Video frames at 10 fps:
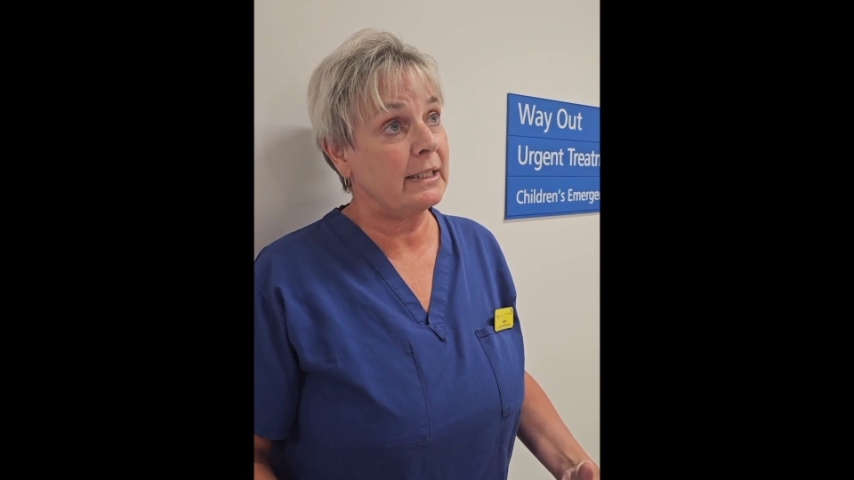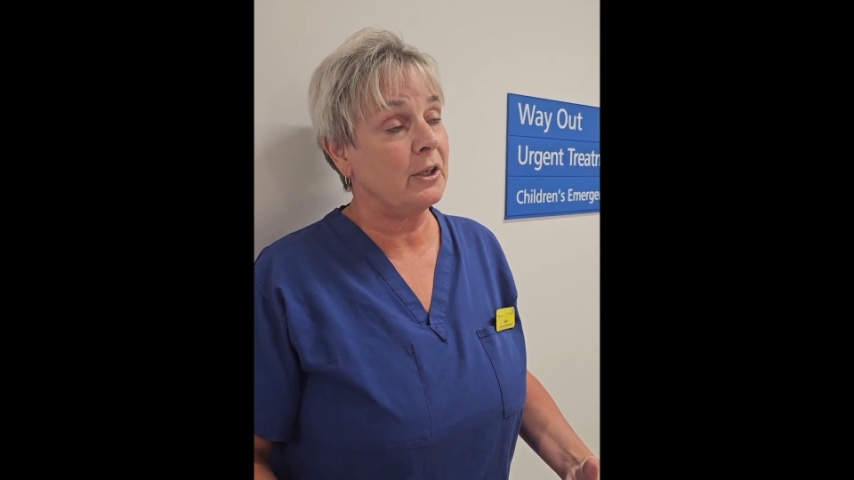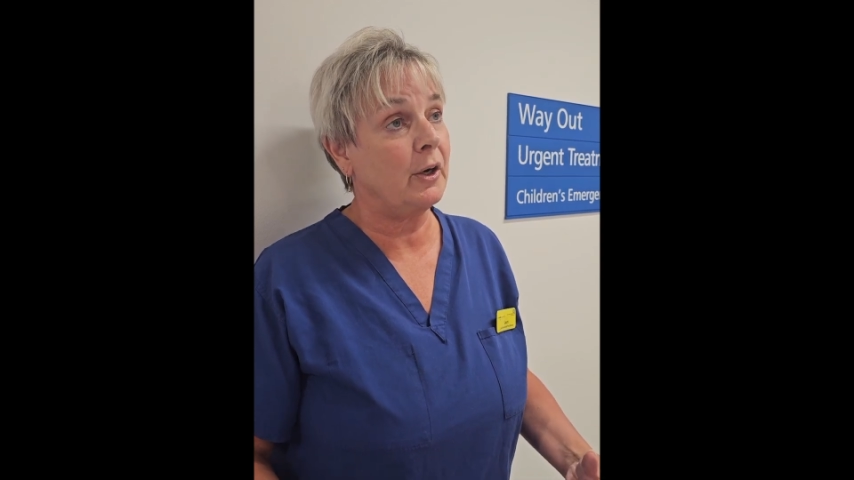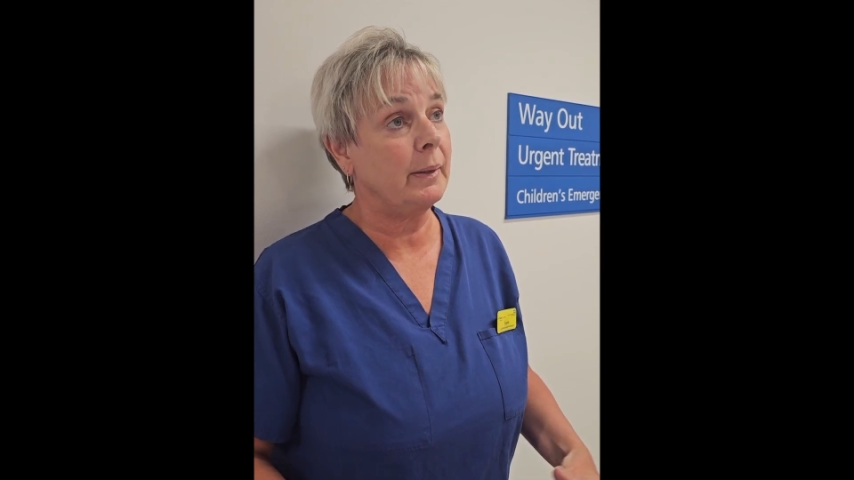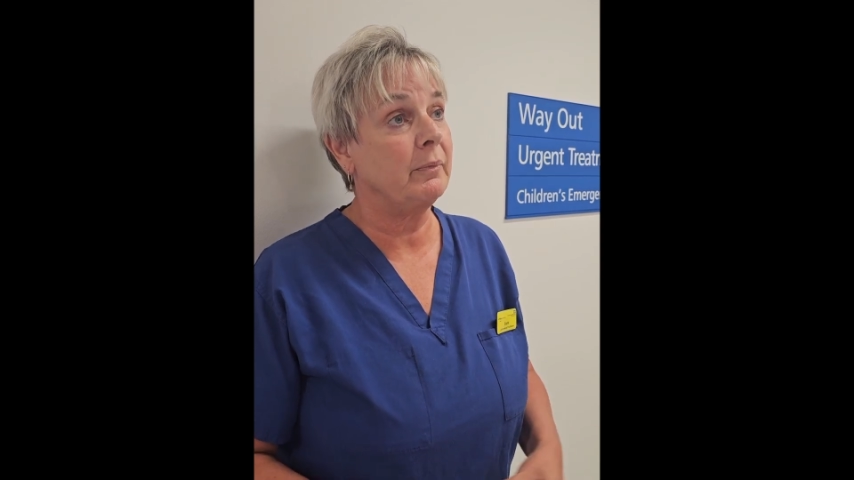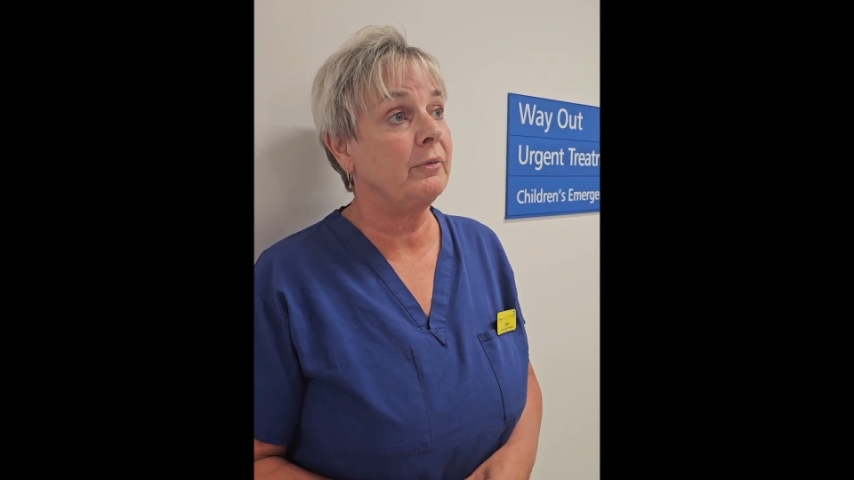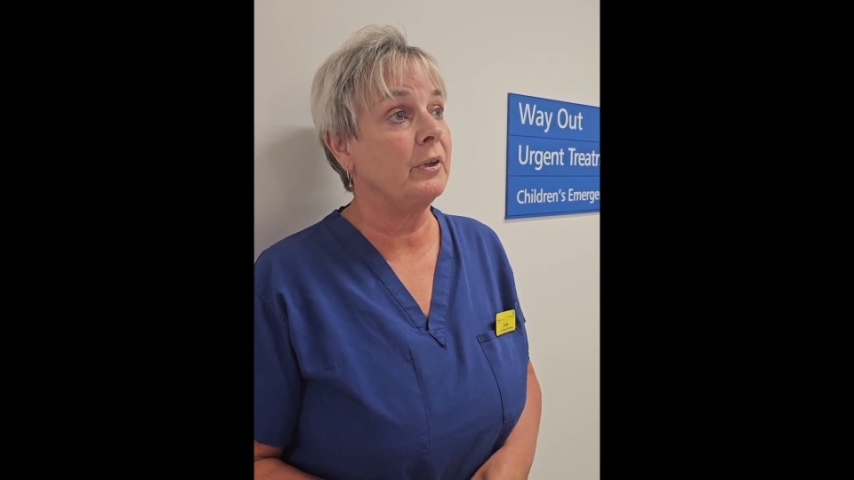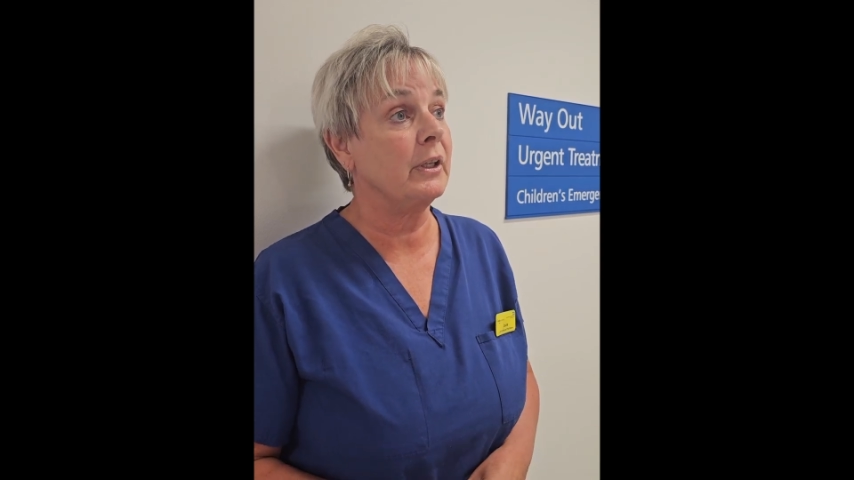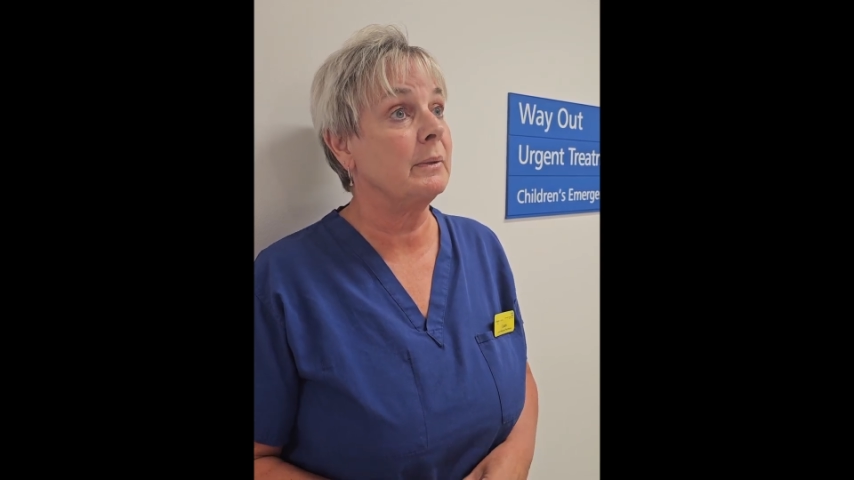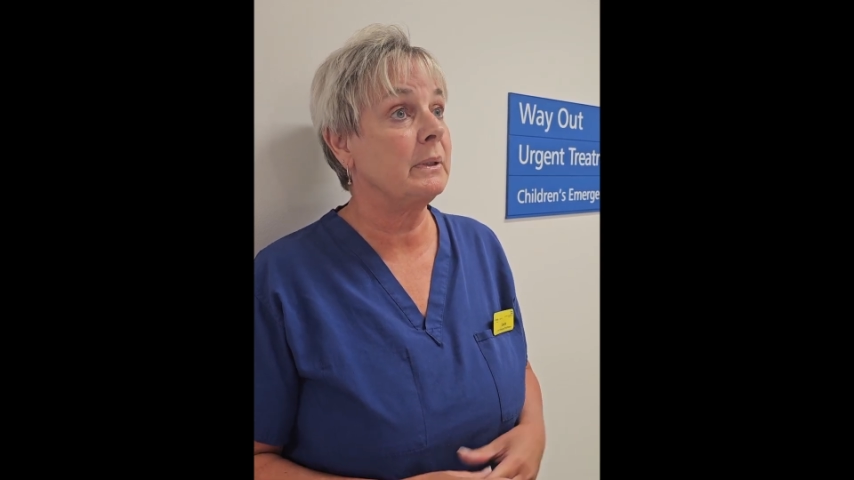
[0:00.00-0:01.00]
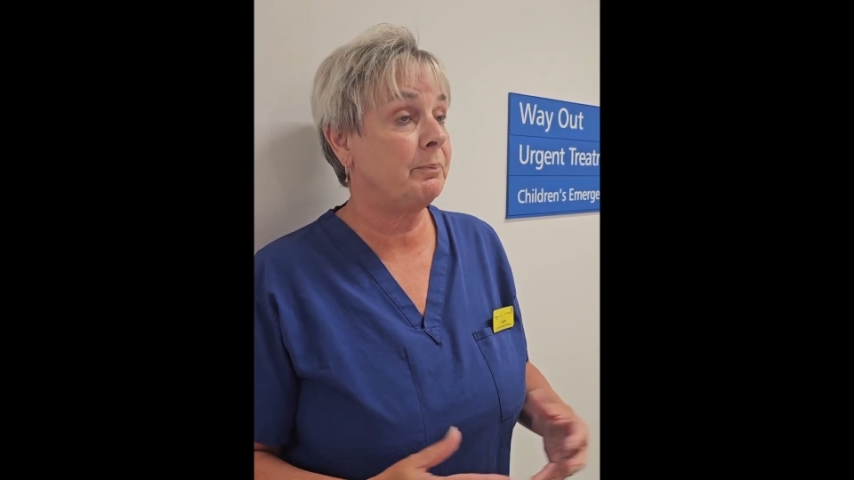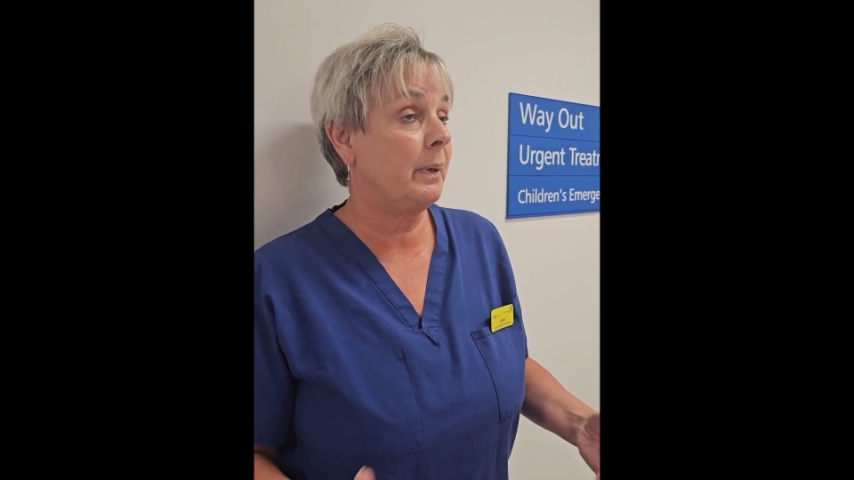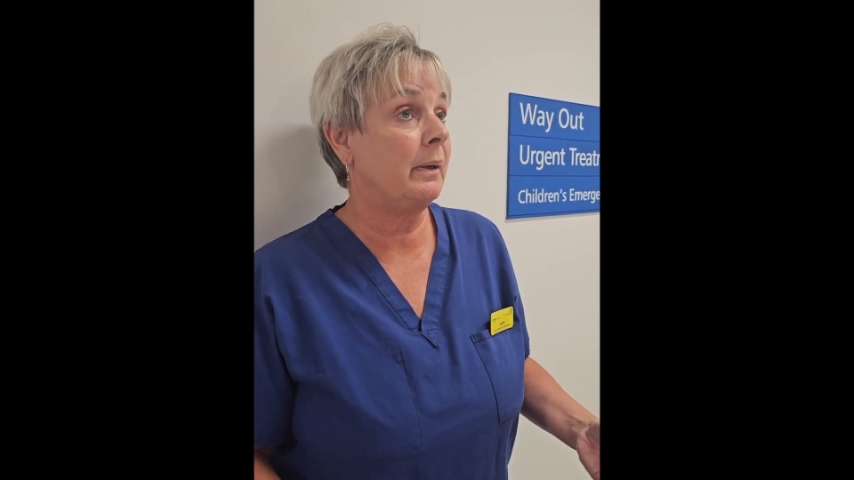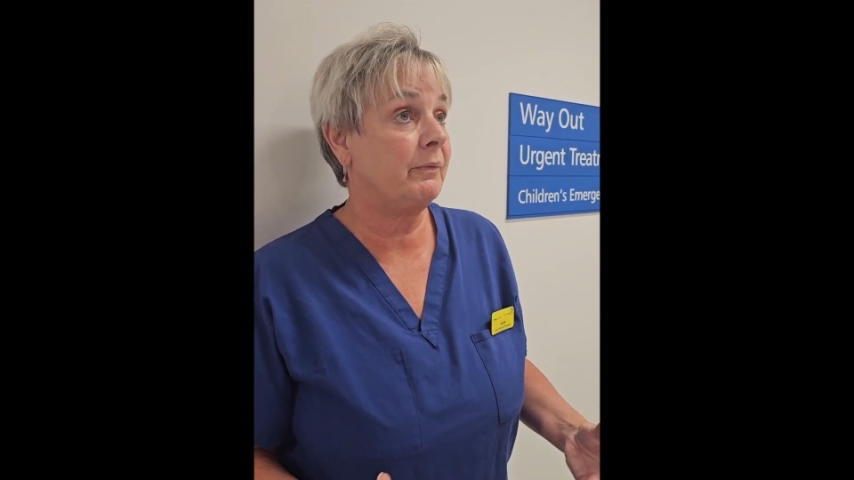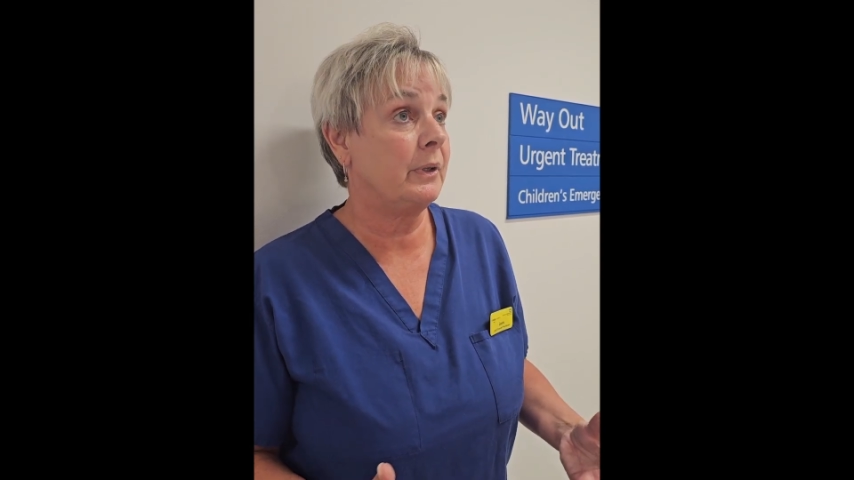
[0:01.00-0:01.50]
time for
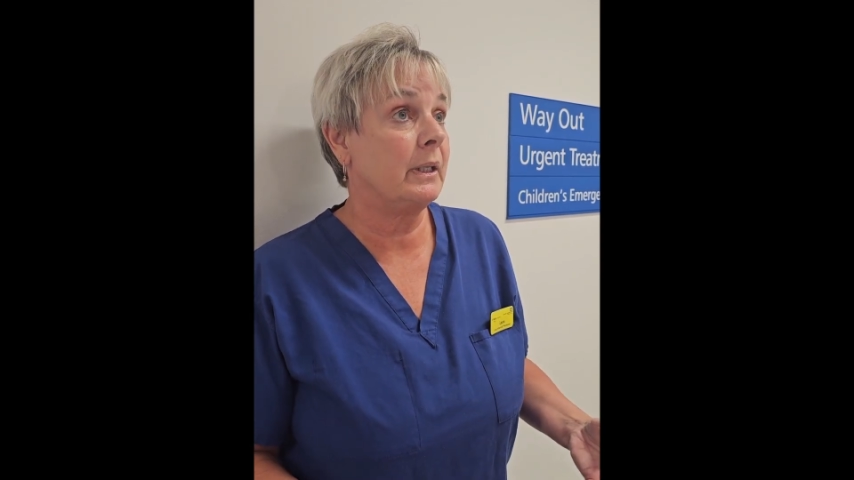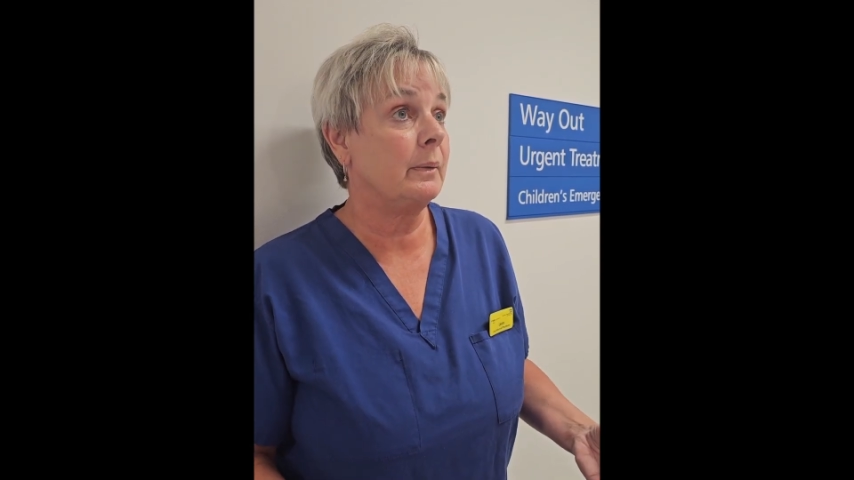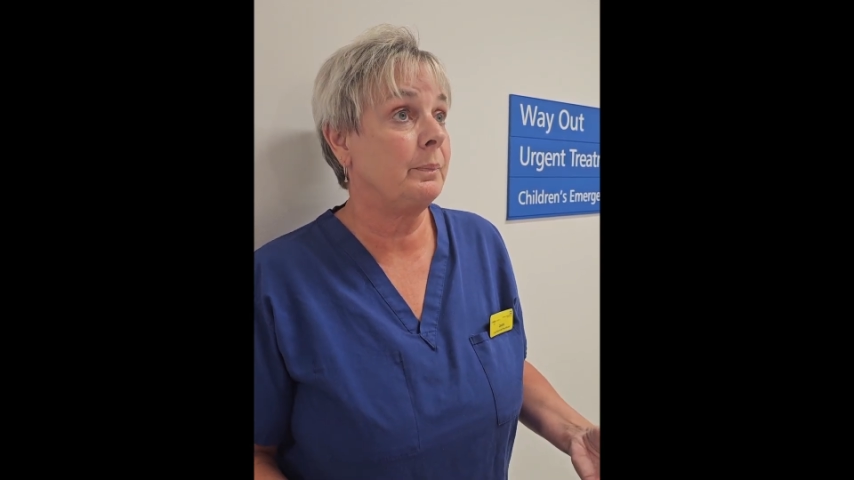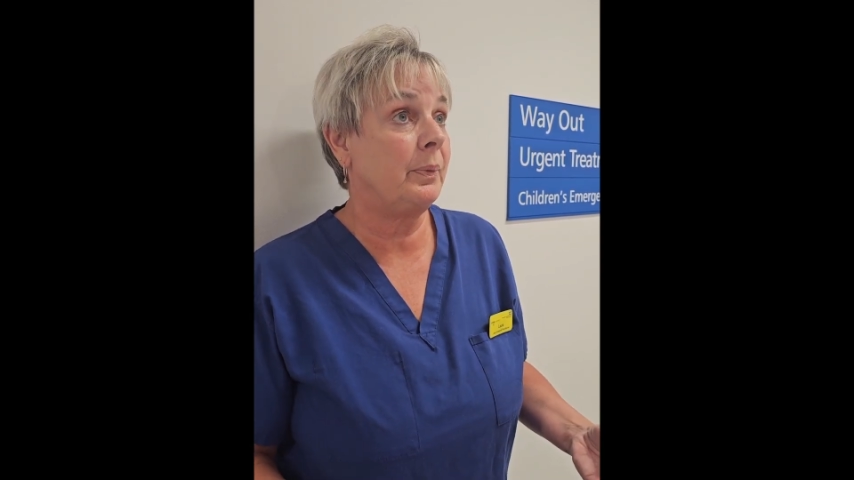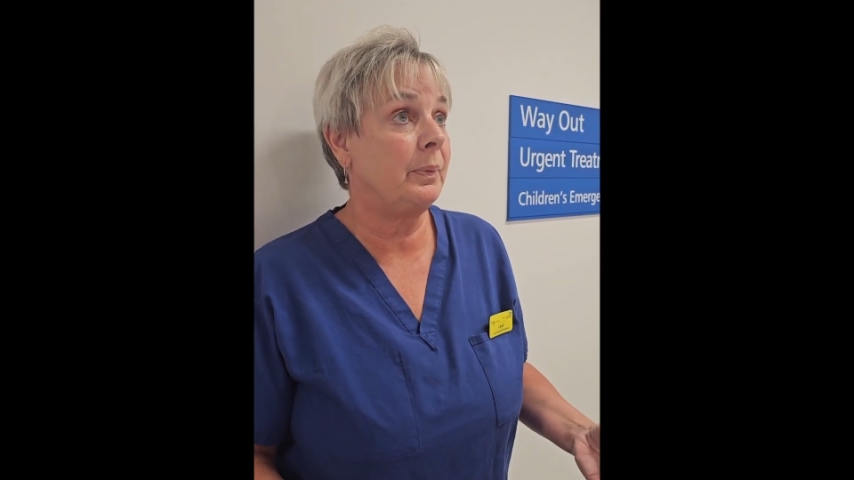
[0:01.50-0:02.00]
the